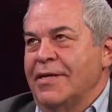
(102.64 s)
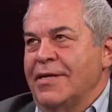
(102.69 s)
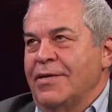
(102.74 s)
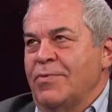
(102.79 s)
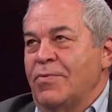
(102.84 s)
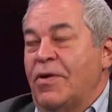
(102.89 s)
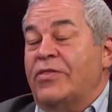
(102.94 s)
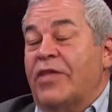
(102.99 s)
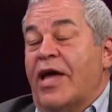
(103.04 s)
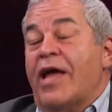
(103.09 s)

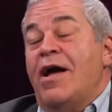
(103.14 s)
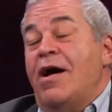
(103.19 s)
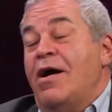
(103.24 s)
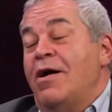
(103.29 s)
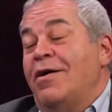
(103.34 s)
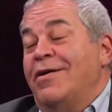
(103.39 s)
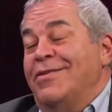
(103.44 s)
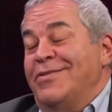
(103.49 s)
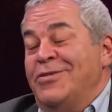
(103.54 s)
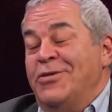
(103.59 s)
Well, they
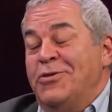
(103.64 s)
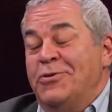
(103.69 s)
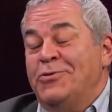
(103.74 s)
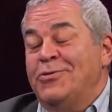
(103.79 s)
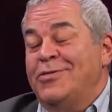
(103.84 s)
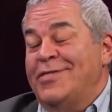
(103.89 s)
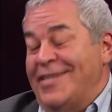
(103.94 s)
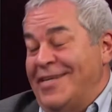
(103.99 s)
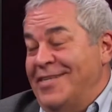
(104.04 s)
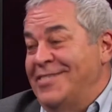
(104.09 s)
are
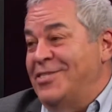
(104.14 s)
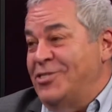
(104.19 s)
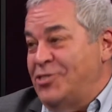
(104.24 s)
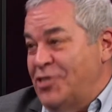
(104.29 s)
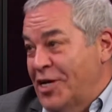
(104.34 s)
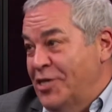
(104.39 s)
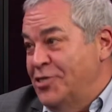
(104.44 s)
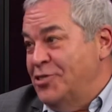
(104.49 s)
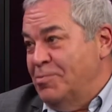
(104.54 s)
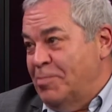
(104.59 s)
used
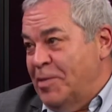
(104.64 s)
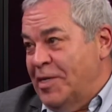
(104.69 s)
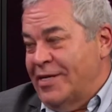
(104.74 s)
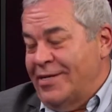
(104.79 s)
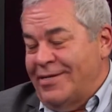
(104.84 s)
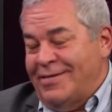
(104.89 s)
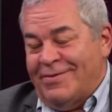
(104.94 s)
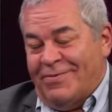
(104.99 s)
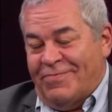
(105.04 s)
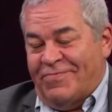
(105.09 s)
interchangeably.
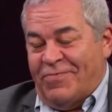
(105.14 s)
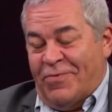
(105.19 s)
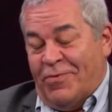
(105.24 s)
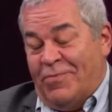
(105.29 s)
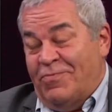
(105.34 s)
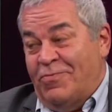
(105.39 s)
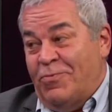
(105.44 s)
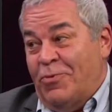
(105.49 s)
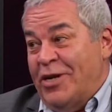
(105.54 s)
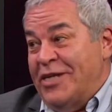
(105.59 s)
For
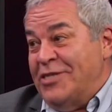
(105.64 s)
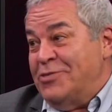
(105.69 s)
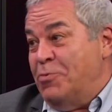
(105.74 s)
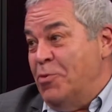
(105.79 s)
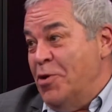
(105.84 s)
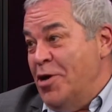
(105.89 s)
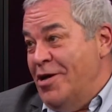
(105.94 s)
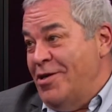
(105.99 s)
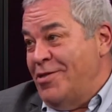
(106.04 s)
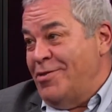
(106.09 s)
what it's
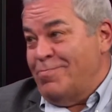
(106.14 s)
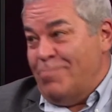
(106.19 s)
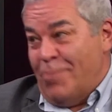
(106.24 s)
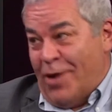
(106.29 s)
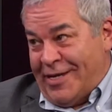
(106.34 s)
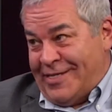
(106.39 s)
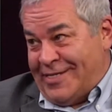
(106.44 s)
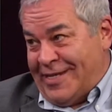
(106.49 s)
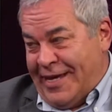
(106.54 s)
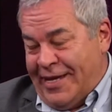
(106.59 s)
worth, my
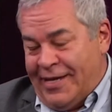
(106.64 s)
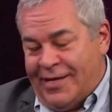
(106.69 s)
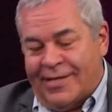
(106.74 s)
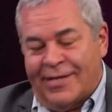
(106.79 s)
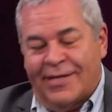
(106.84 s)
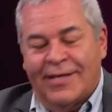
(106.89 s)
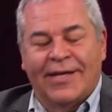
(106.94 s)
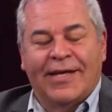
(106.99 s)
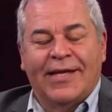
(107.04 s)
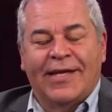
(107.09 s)
take
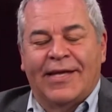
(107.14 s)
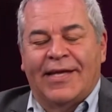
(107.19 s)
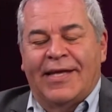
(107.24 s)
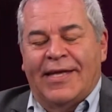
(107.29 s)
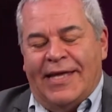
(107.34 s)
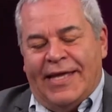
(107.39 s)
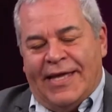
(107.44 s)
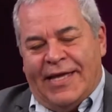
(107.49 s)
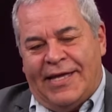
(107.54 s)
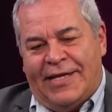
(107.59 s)

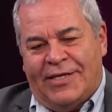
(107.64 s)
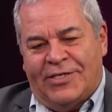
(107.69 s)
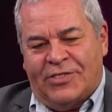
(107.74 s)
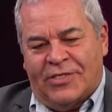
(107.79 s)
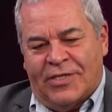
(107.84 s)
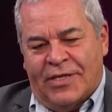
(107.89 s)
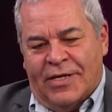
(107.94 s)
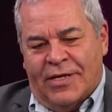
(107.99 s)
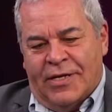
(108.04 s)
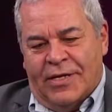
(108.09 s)
is
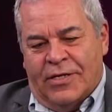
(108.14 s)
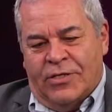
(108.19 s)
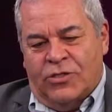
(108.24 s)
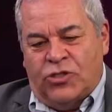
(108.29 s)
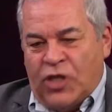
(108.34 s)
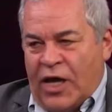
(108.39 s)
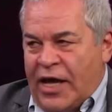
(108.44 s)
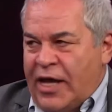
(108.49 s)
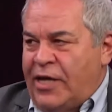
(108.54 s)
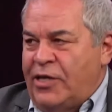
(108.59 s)

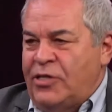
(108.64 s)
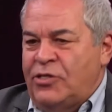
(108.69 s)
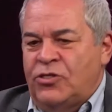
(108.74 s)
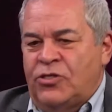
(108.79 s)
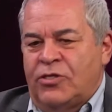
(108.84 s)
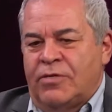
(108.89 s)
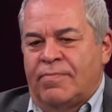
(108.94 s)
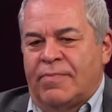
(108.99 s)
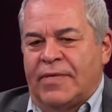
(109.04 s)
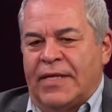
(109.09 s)

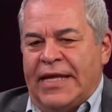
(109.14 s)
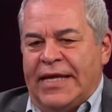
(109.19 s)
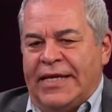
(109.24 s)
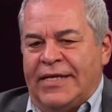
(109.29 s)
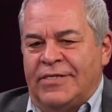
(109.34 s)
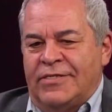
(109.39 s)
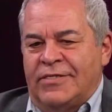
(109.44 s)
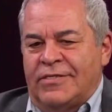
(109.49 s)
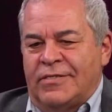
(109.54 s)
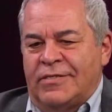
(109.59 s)
change
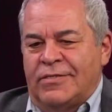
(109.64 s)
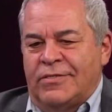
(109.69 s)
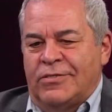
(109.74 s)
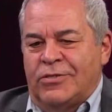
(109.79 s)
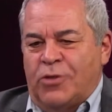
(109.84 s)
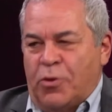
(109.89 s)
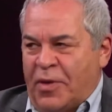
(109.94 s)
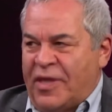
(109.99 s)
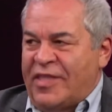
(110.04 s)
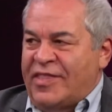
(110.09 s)
is
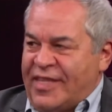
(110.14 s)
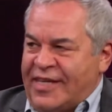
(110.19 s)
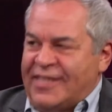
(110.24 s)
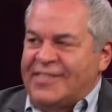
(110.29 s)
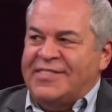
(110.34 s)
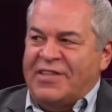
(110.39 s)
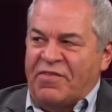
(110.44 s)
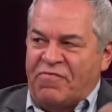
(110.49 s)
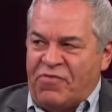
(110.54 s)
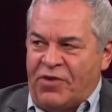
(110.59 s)
doing things
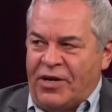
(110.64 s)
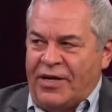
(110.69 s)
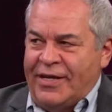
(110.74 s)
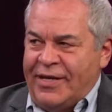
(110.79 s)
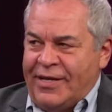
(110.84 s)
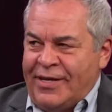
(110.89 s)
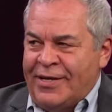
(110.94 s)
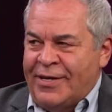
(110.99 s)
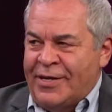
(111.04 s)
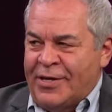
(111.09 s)

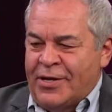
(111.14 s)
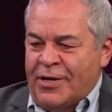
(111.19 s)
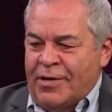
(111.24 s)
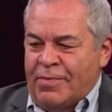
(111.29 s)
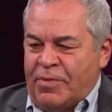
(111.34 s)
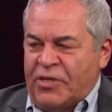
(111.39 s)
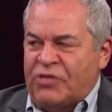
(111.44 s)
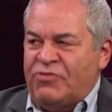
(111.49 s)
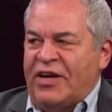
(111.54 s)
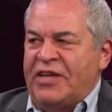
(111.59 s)
differently,
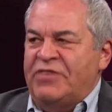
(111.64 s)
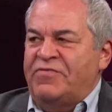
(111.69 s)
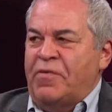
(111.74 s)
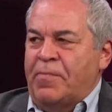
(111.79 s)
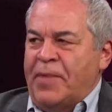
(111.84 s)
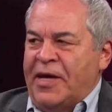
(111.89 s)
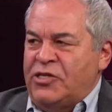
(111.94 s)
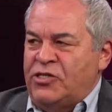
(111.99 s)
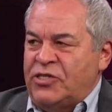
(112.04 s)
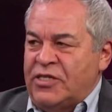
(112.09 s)
but
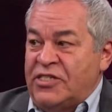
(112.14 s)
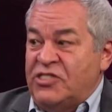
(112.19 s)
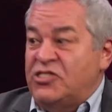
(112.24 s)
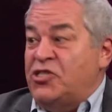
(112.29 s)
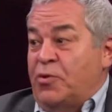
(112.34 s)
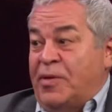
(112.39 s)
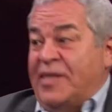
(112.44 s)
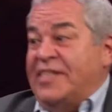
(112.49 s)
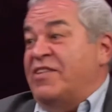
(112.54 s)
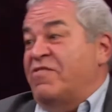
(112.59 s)
transformation is
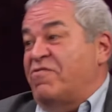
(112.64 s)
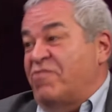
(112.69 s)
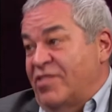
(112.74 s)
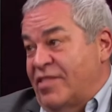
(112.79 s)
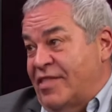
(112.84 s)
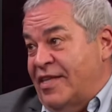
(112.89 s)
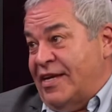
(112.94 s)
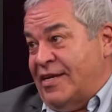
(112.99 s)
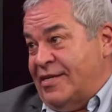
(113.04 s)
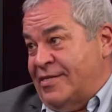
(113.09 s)
doing different
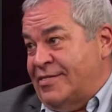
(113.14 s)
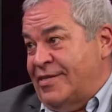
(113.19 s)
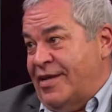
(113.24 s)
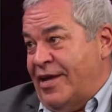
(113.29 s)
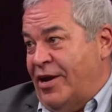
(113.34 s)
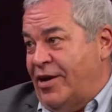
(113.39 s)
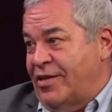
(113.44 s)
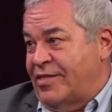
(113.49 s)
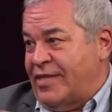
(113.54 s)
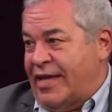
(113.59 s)
things. And
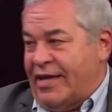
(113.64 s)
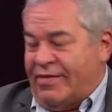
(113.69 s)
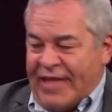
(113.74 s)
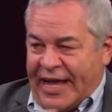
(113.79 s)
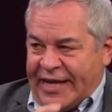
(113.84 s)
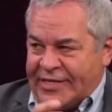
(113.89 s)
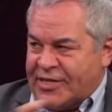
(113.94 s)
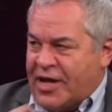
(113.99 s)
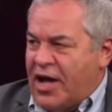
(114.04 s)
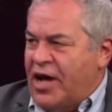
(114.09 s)
I think
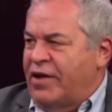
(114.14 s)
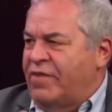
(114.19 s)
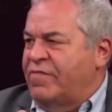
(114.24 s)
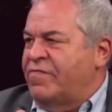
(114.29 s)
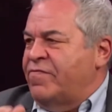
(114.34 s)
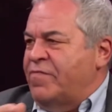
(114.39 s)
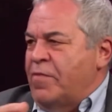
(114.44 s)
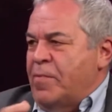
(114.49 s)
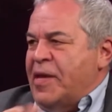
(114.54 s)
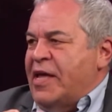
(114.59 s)
that's kind of,
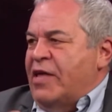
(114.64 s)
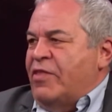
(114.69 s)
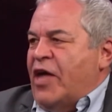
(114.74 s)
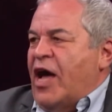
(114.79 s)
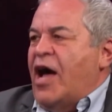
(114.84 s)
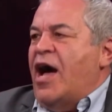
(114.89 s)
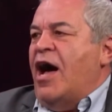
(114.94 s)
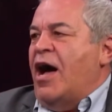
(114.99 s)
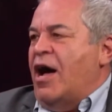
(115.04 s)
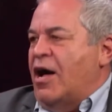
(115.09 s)
for me, at the
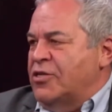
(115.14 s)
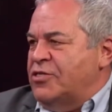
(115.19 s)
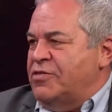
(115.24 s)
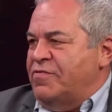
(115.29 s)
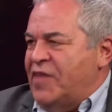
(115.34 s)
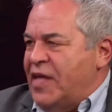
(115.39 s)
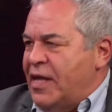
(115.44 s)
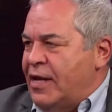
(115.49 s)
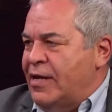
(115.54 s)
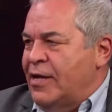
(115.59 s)
heart of
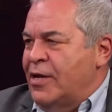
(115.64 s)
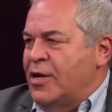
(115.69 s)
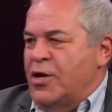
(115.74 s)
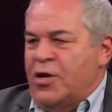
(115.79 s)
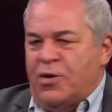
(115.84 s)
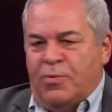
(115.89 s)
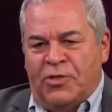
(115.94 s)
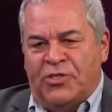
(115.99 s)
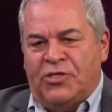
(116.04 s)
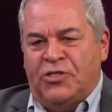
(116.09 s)
it,
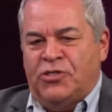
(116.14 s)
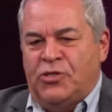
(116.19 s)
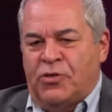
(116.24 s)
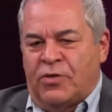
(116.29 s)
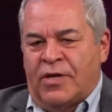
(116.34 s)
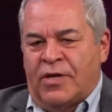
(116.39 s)
which is